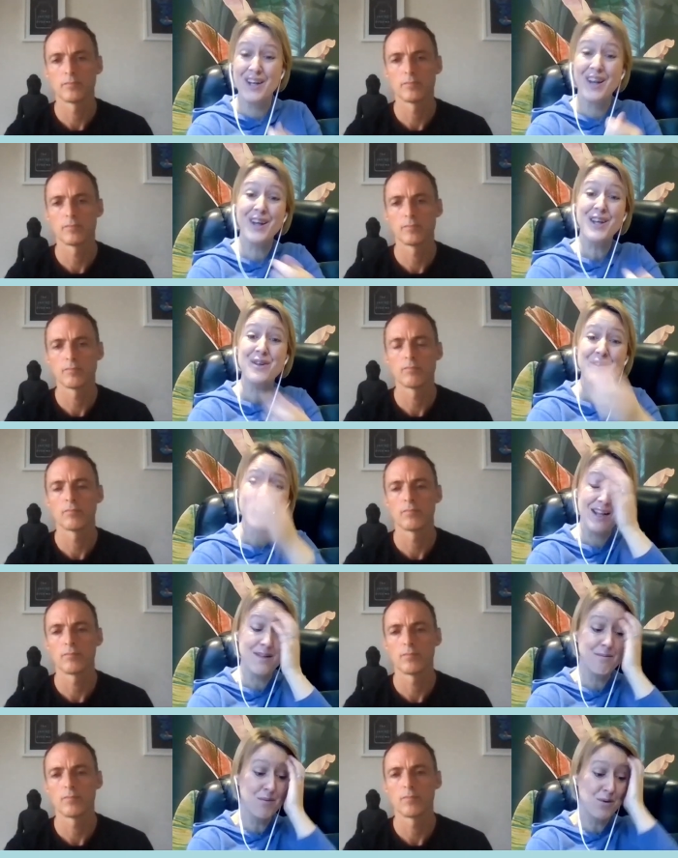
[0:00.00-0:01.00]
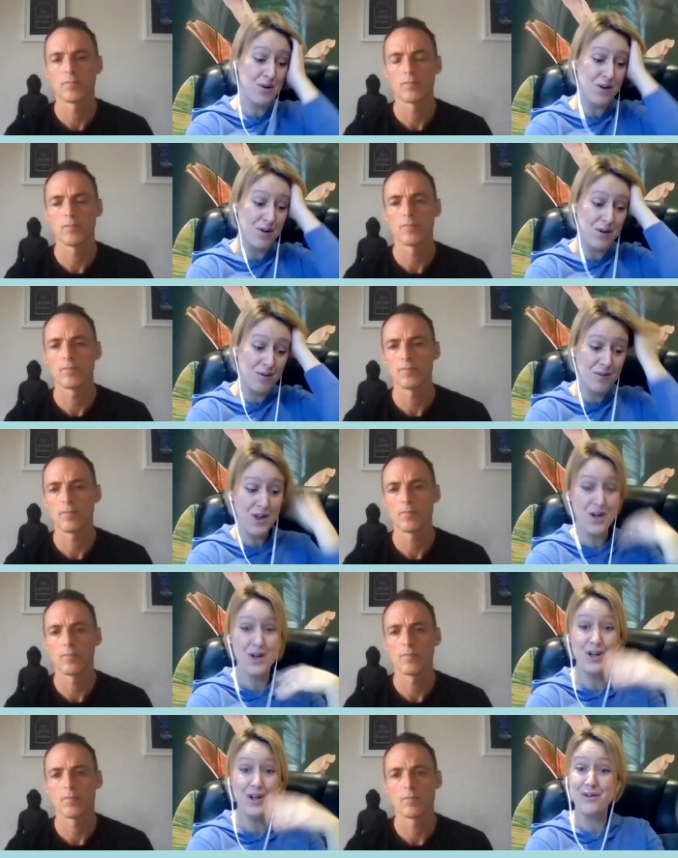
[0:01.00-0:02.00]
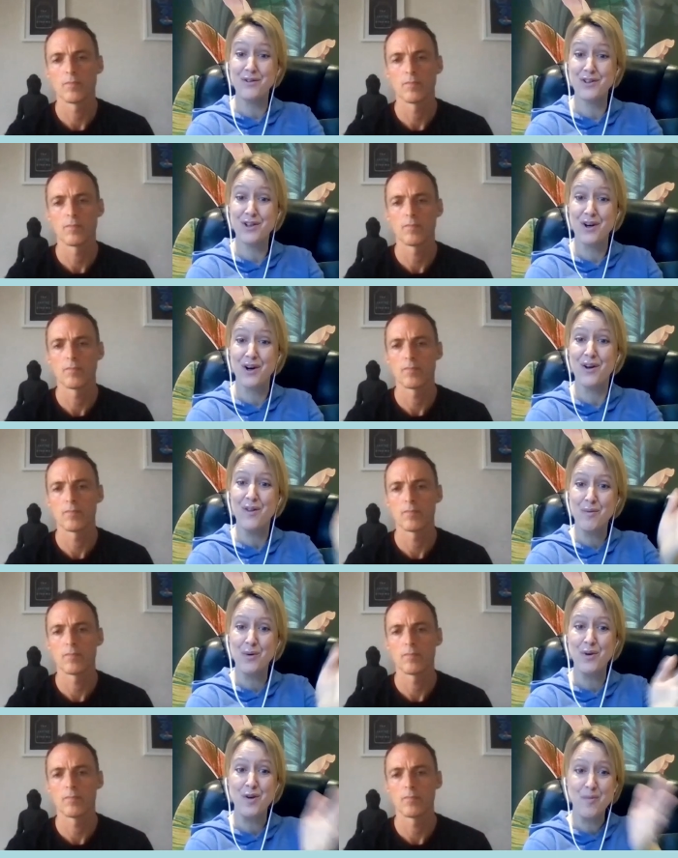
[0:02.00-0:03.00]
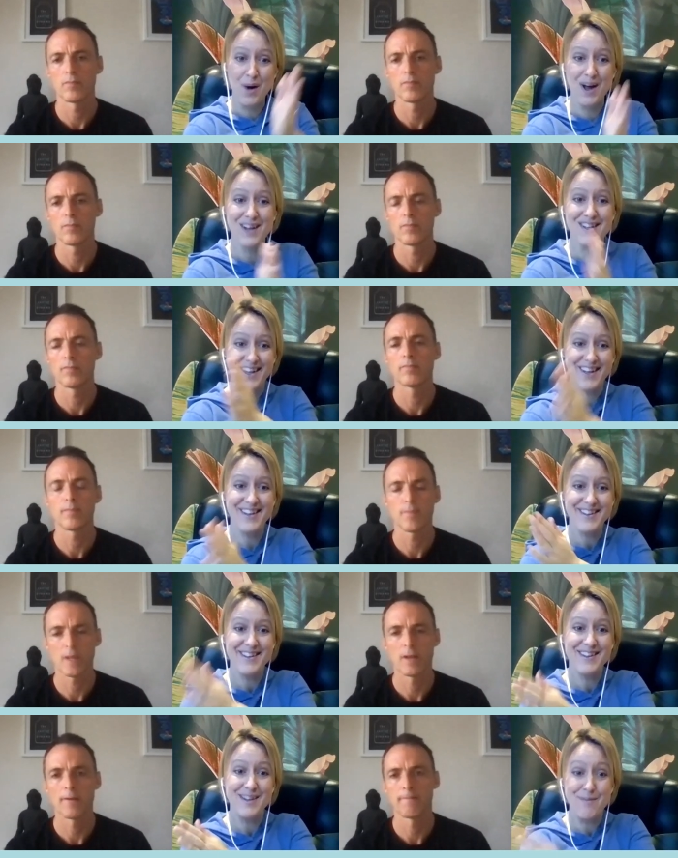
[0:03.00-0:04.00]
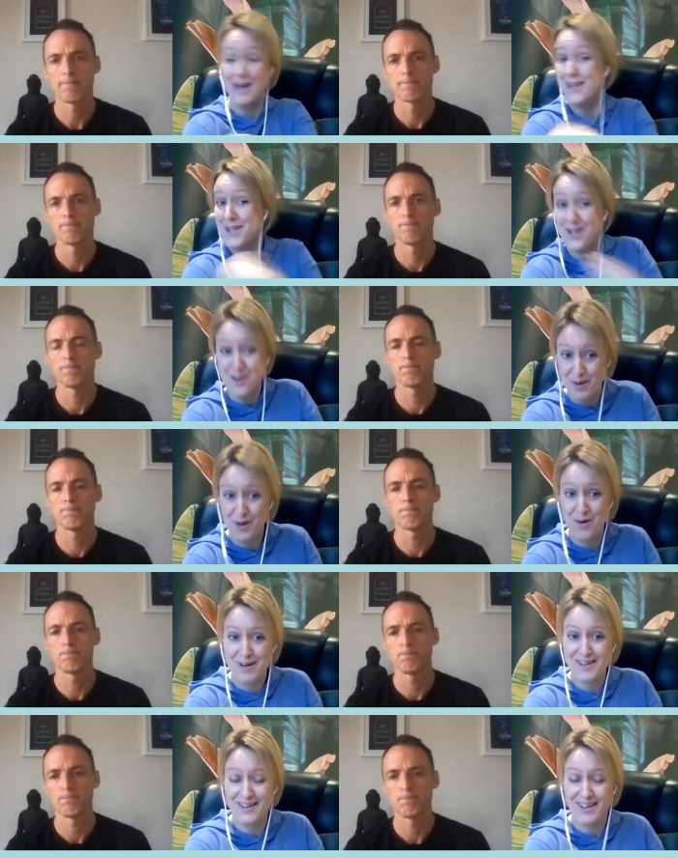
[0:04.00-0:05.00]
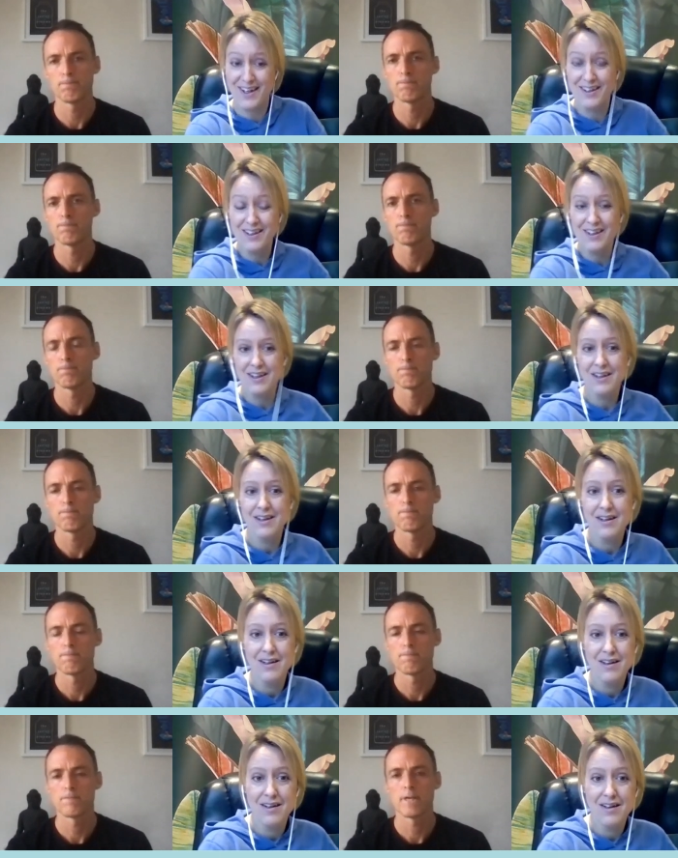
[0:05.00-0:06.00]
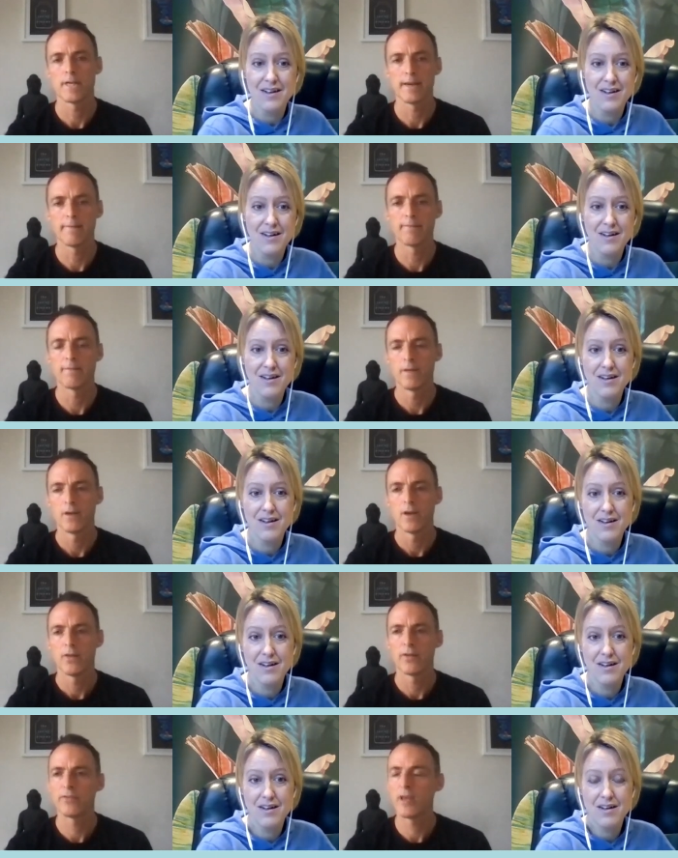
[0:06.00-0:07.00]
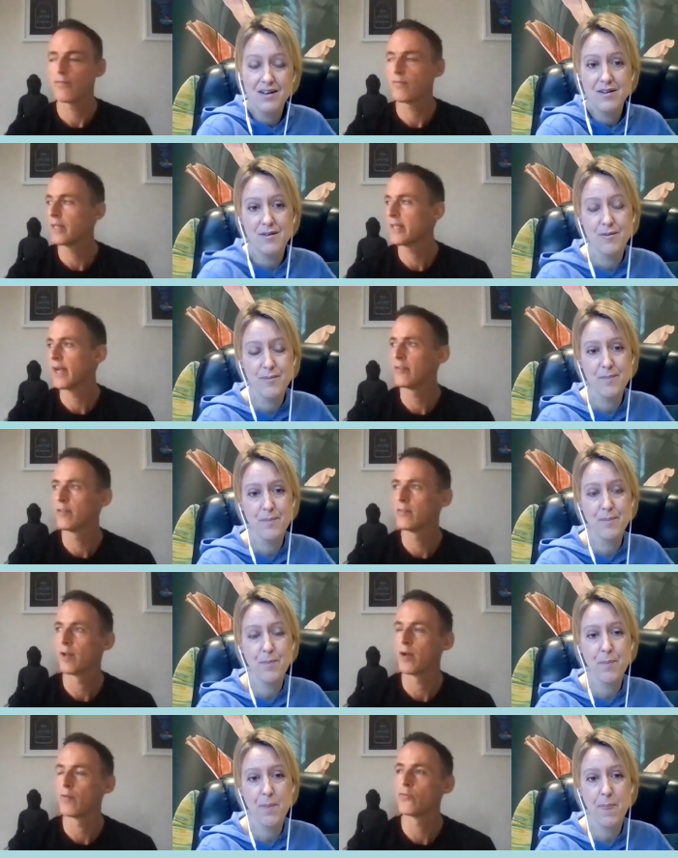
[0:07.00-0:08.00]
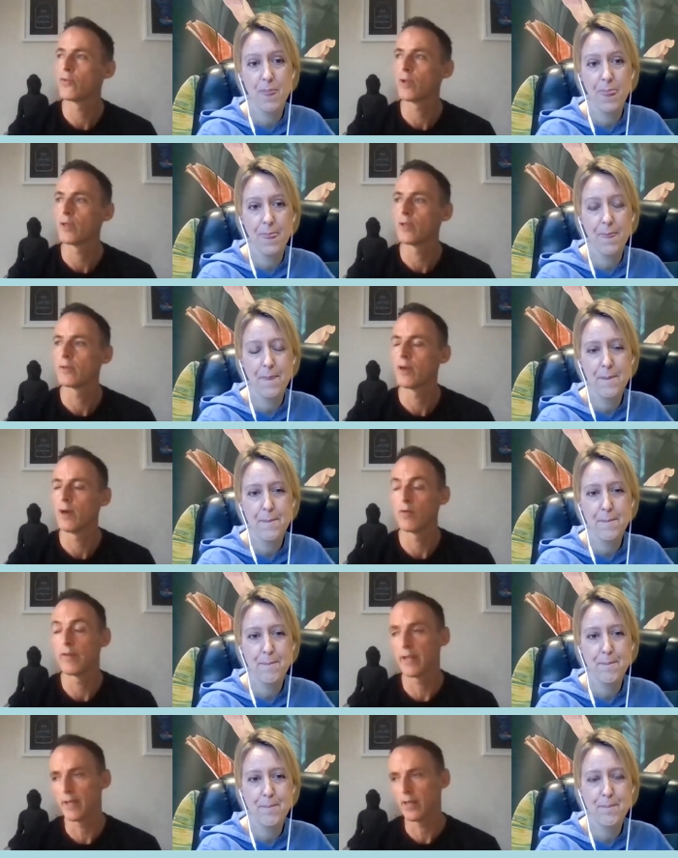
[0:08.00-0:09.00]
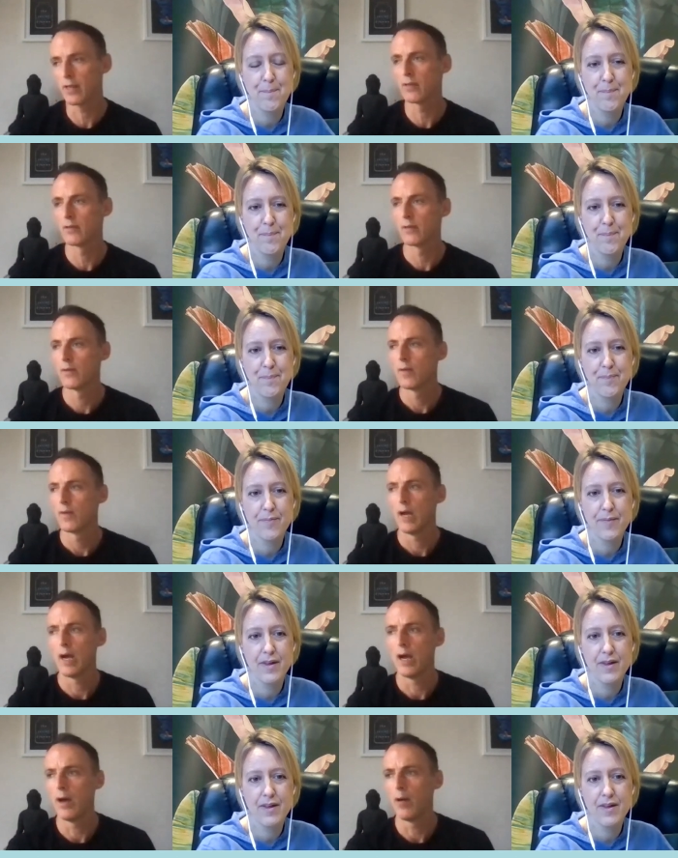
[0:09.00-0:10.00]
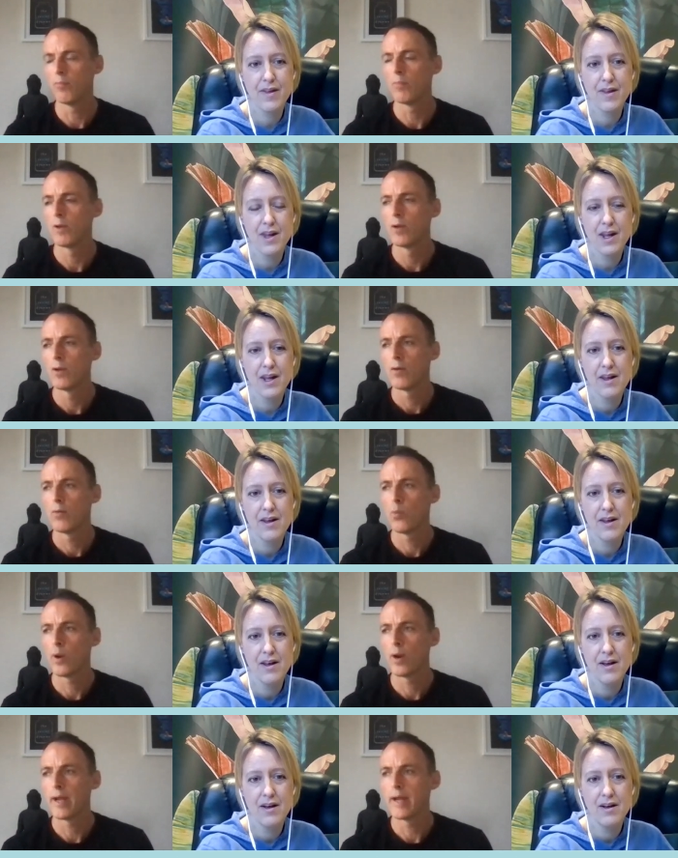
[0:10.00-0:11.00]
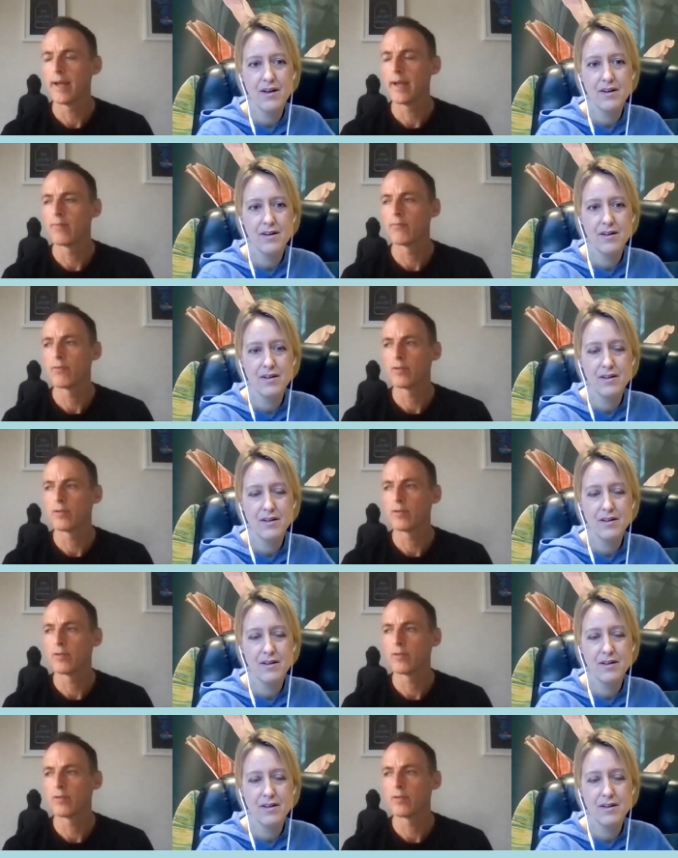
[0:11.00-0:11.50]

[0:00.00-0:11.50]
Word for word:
Speaker 1: And like you say, the more you, the earlier you start and the more you practice, the better you mm. become at it.
Speaker 2: Yeah. There's definitely cases I've seen over here um, where, for